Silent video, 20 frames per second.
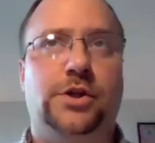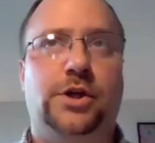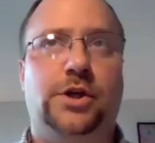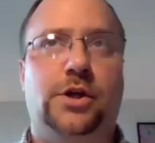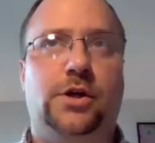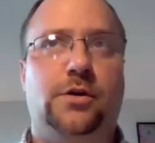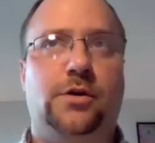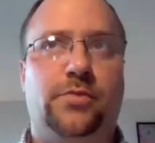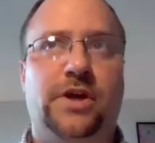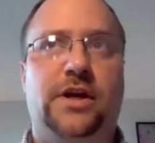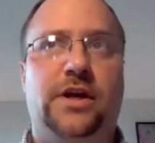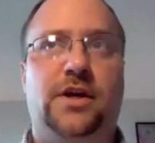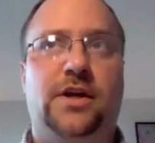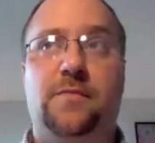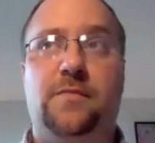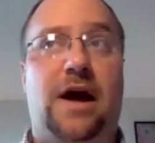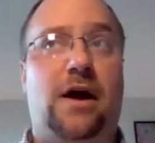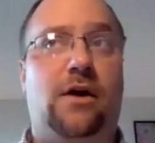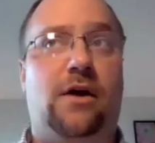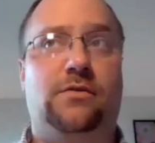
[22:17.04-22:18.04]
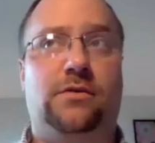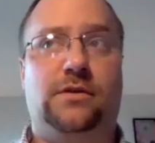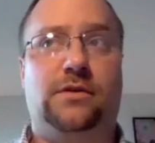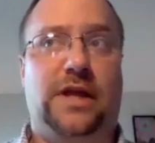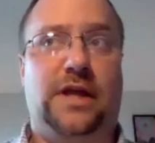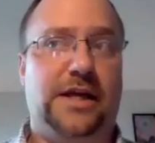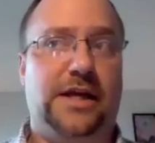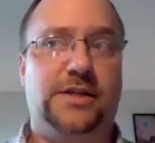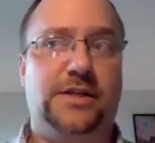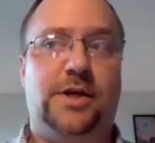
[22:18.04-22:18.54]
so you're bringing them out,
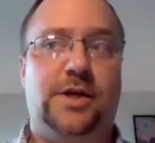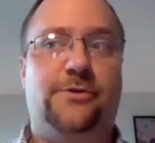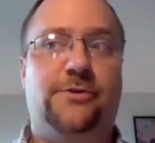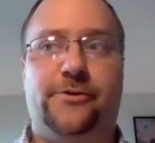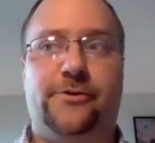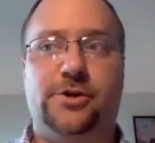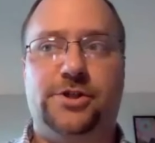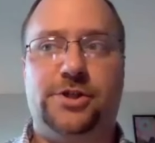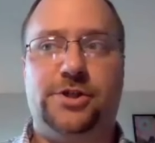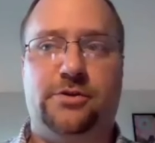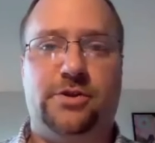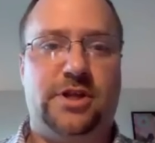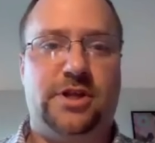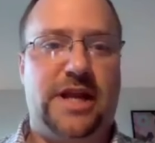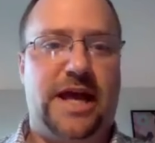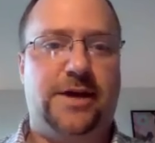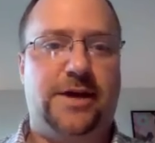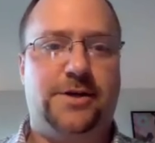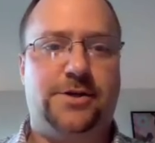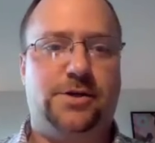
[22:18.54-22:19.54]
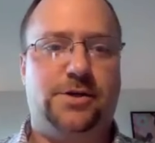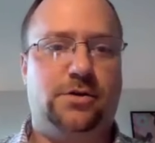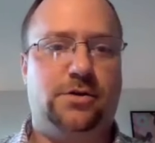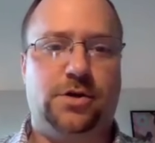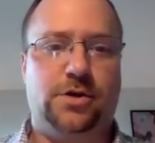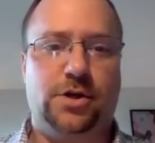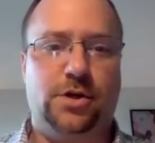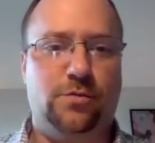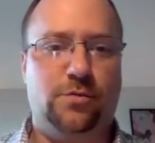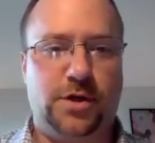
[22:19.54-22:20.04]
like, is their first show the national,
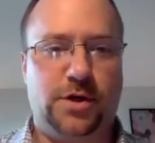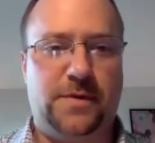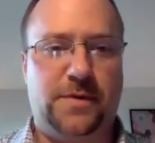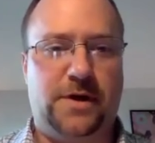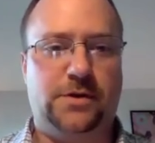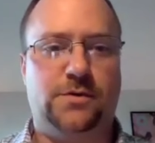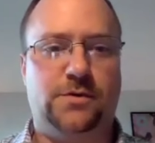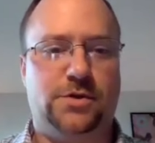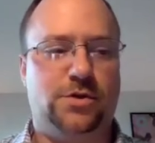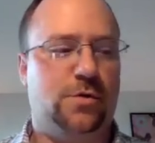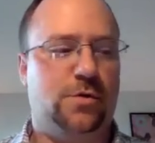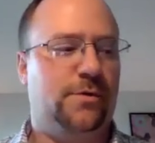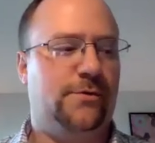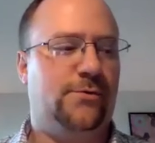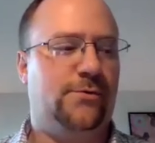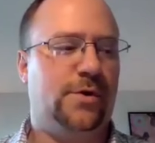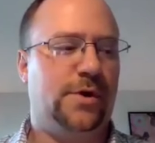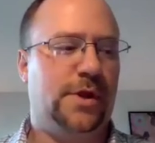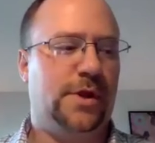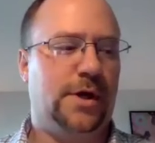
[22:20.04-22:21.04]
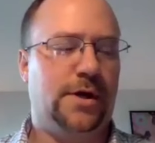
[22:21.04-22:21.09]
or do you bring them out to a show before